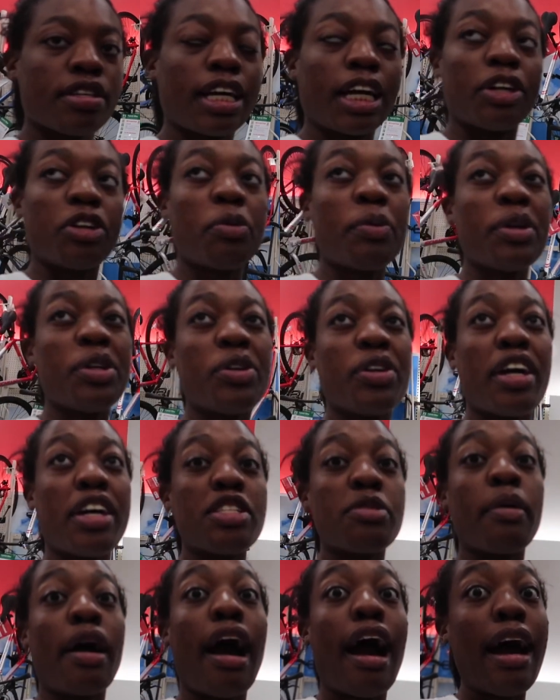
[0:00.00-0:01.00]
I don't know about you
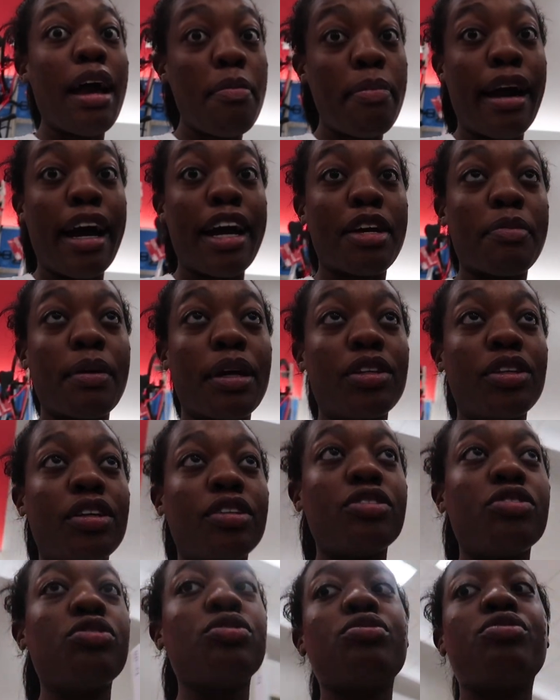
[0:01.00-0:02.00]
guys, but I packed my
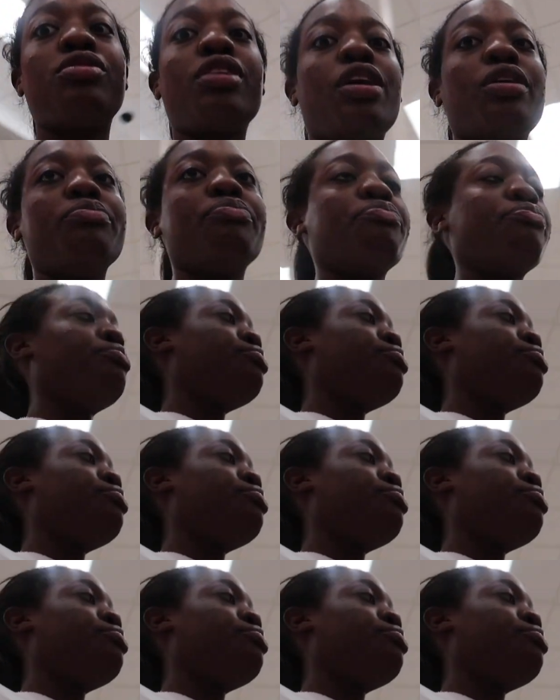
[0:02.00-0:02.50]
lunch, so